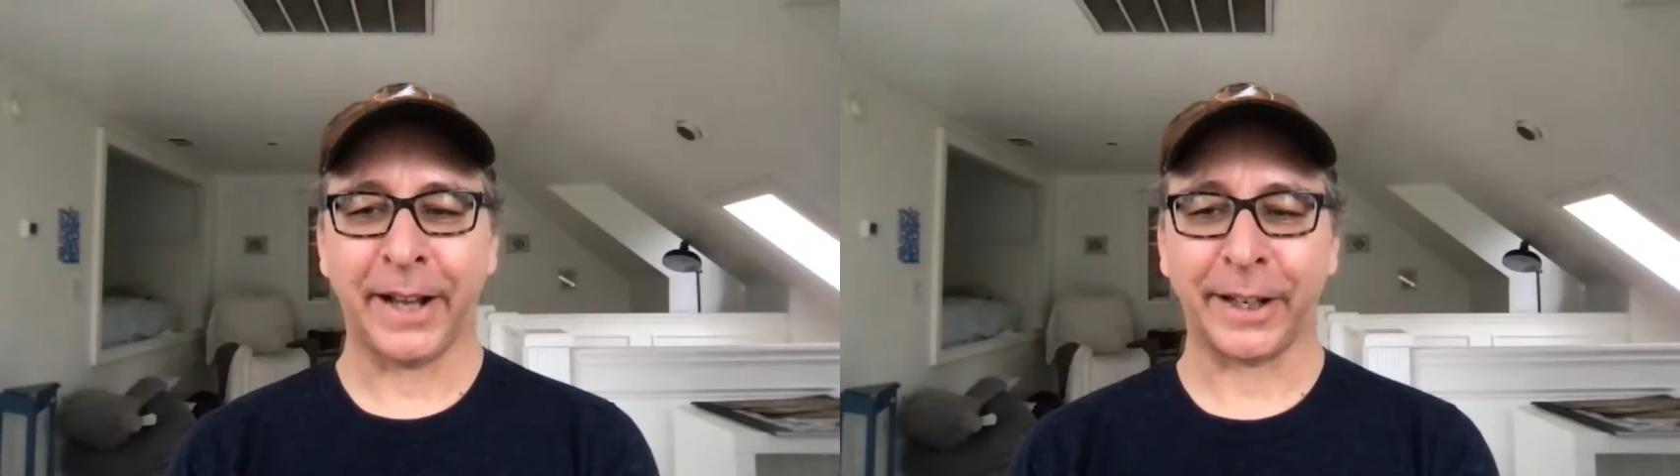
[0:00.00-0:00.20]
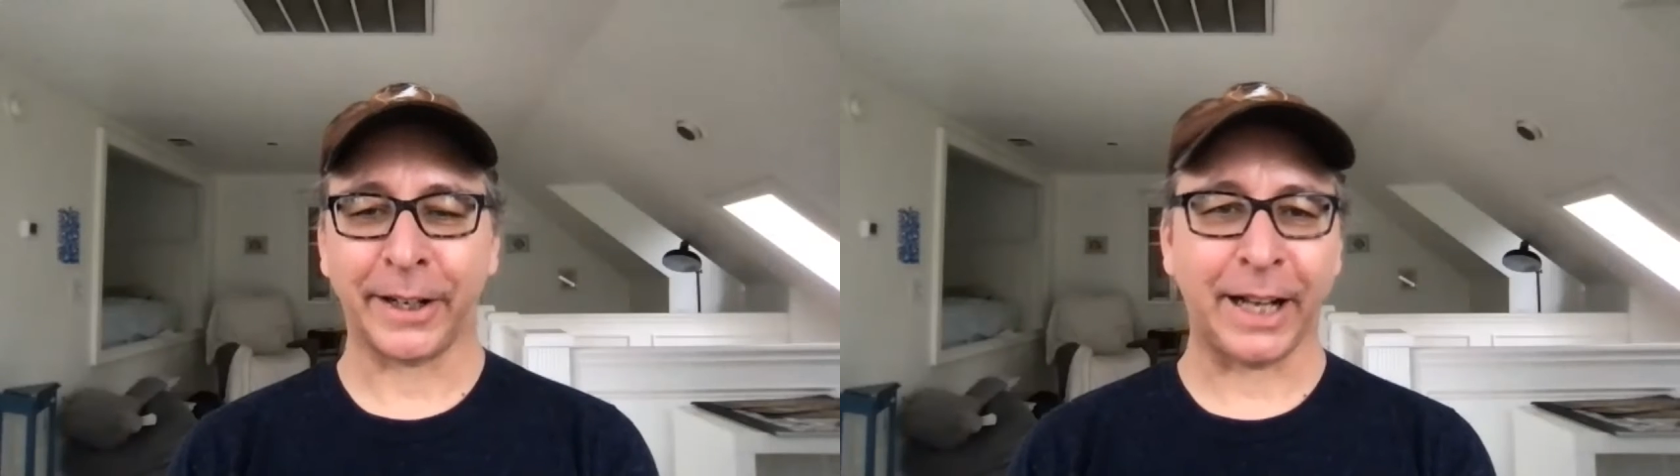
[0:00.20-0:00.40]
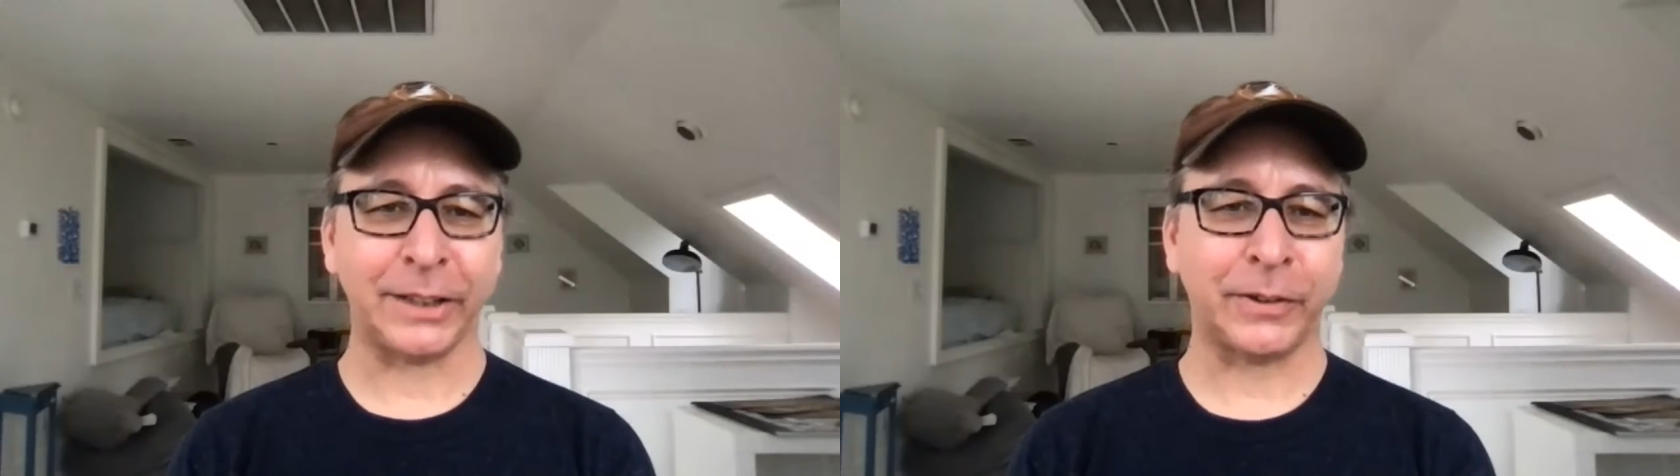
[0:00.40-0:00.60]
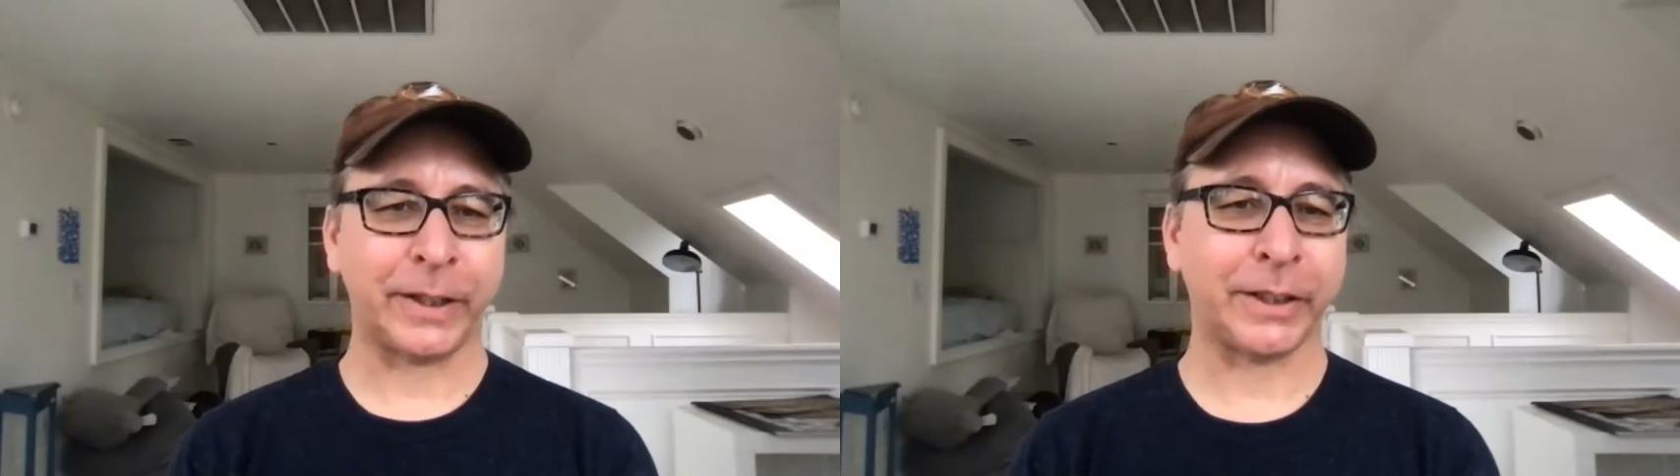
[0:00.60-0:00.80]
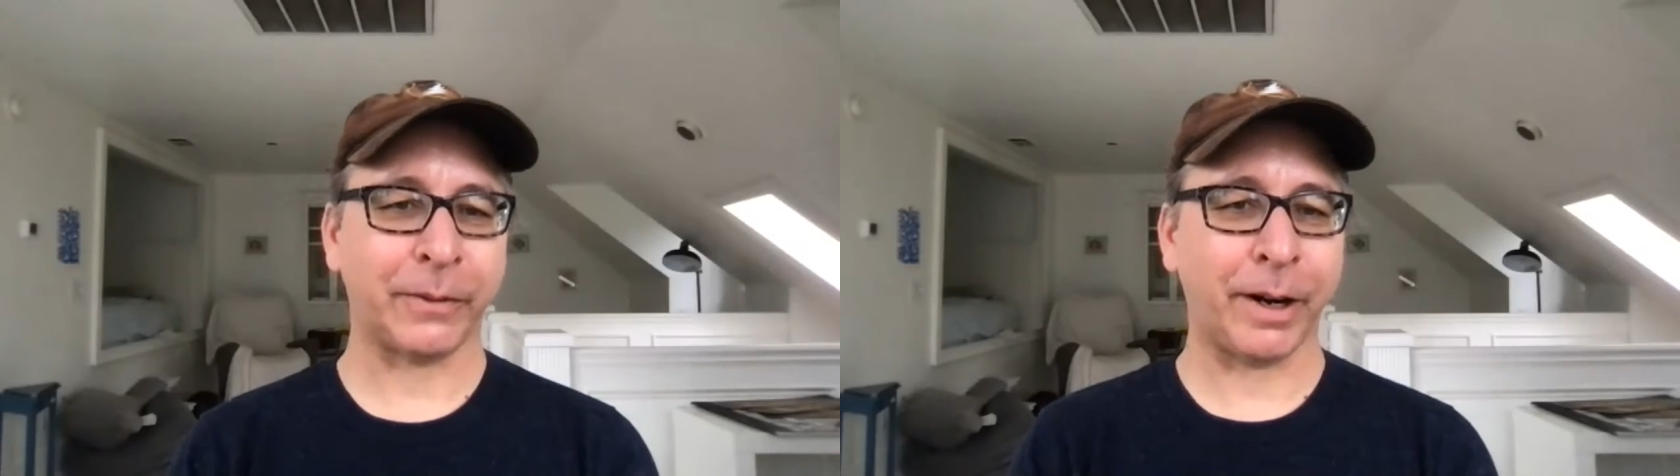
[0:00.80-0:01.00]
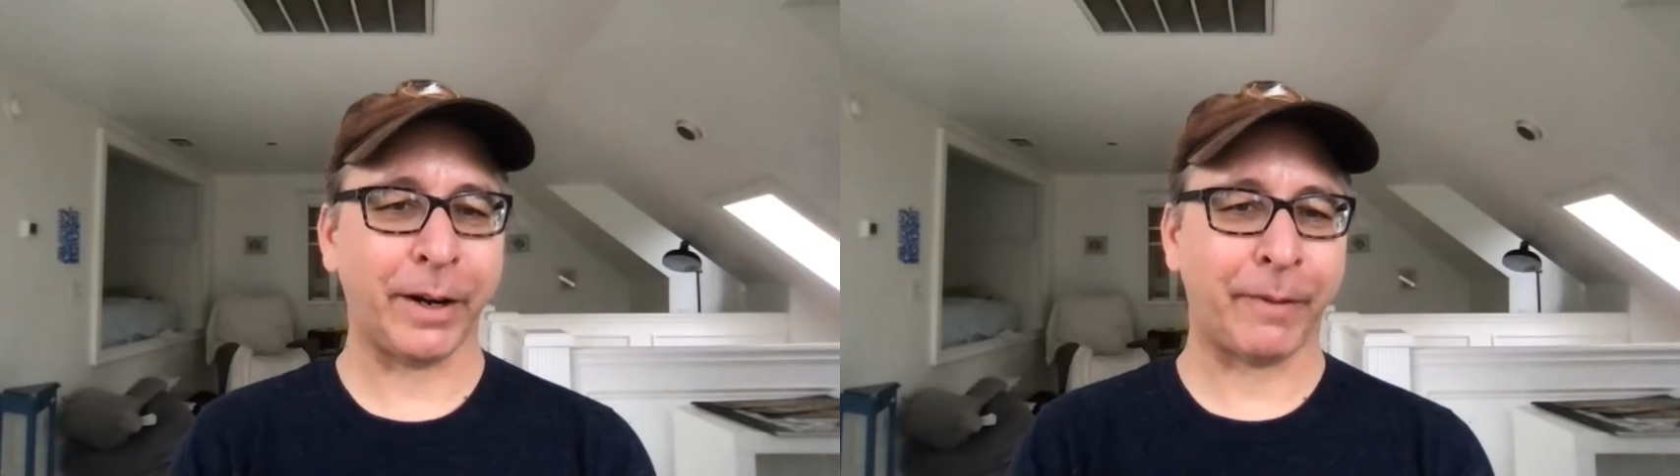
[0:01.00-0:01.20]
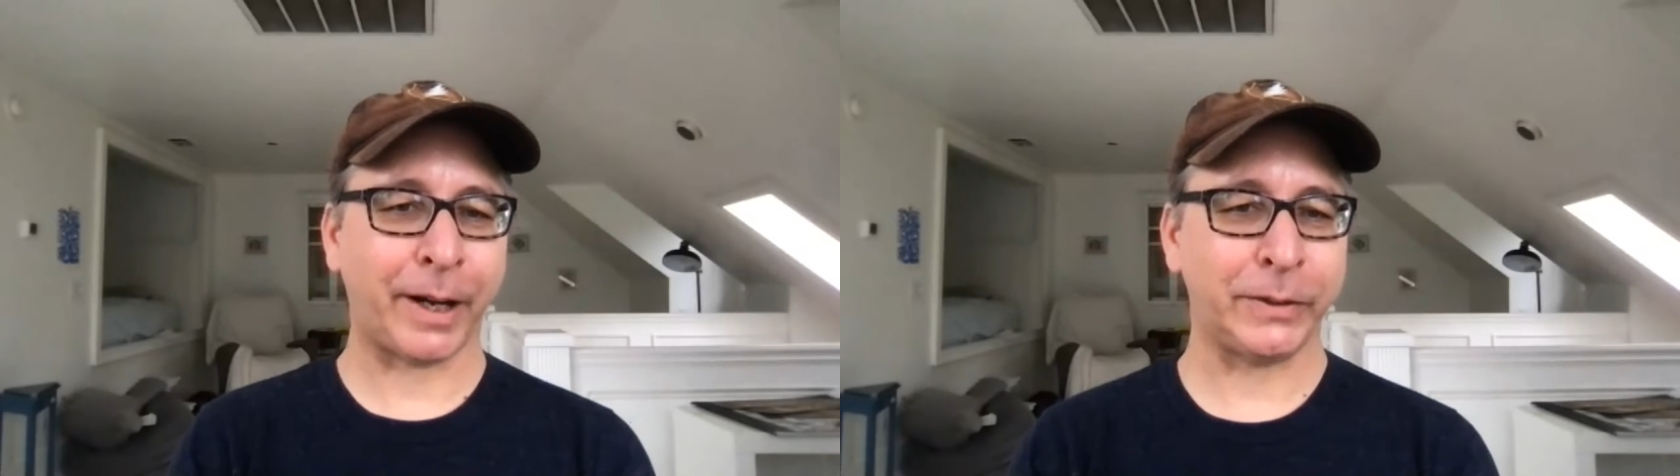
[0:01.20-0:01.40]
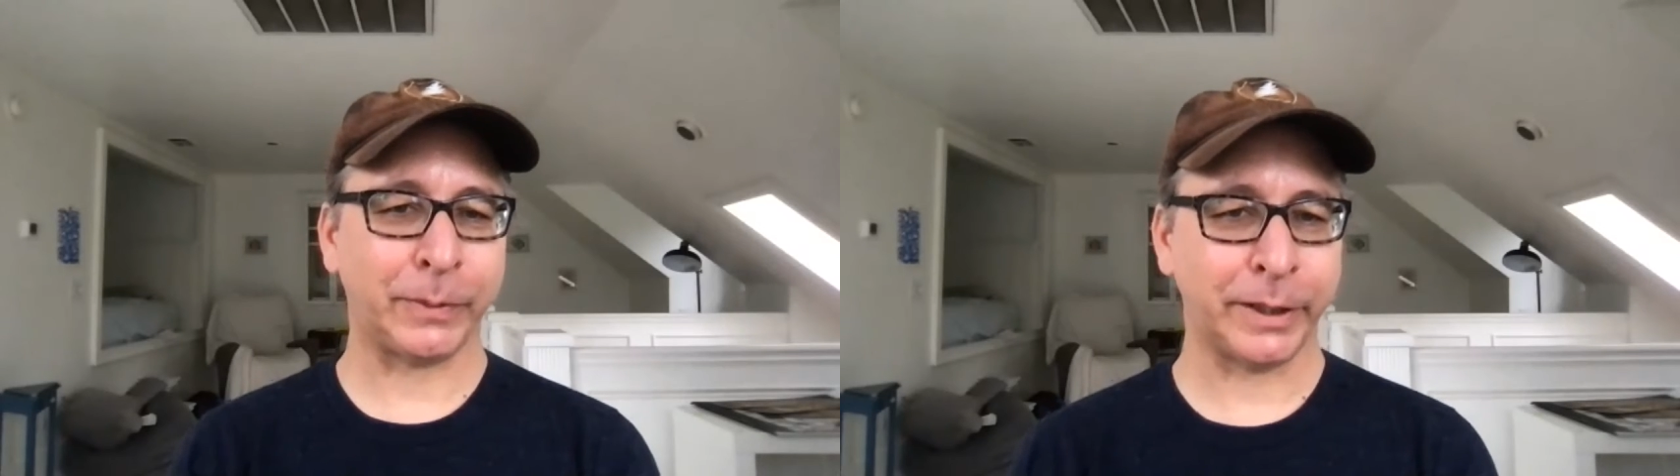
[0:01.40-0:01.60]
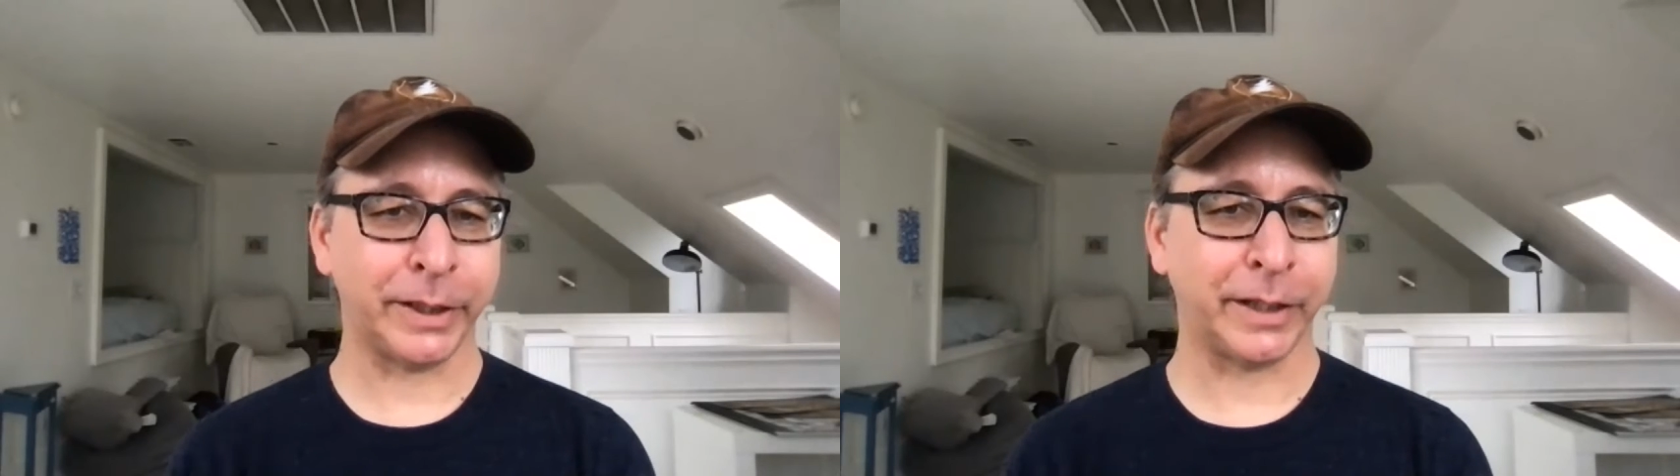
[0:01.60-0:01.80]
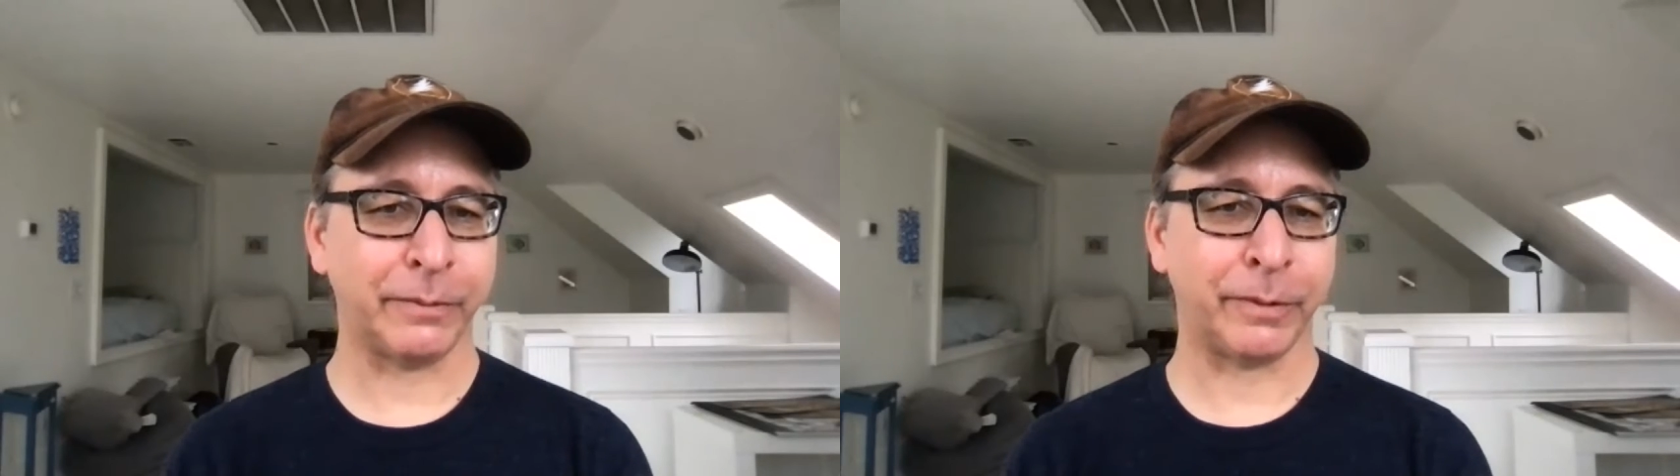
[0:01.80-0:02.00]
And then last question, what advice would you
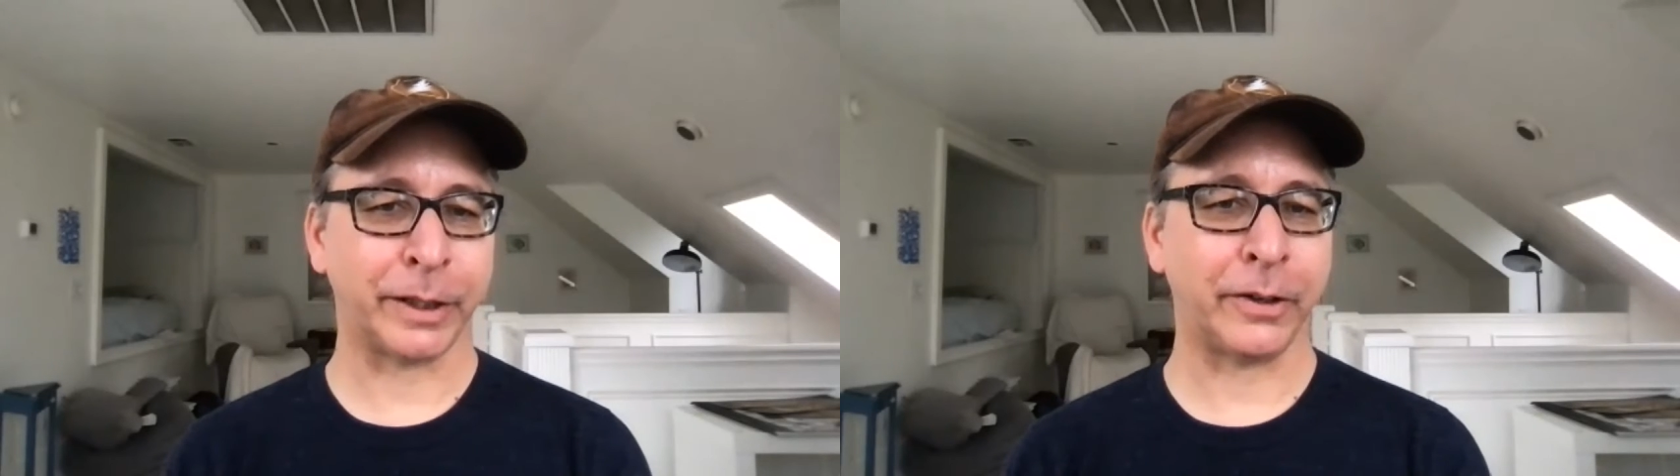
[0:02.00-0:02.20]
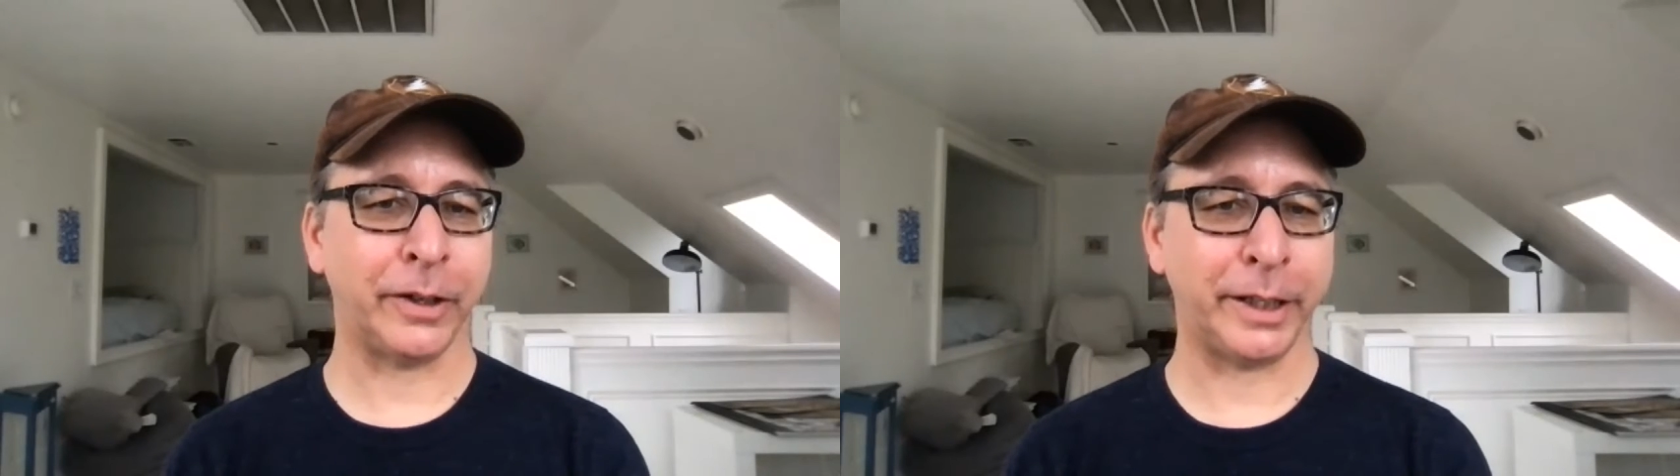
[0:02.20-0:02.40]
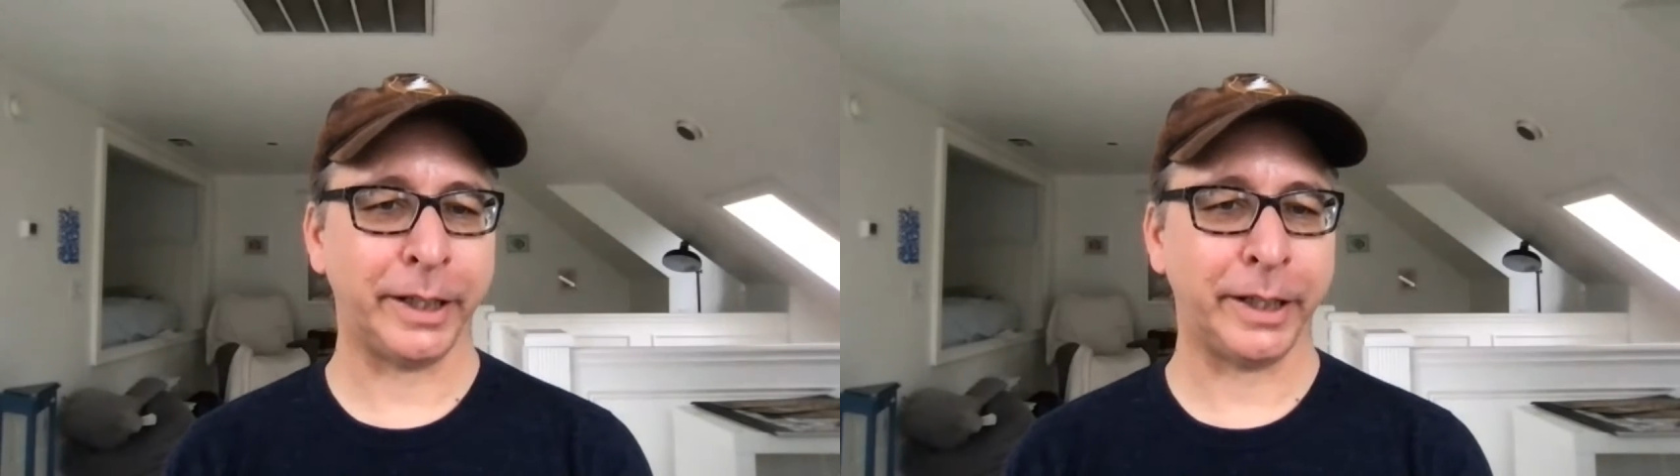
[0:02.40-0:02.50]
give for current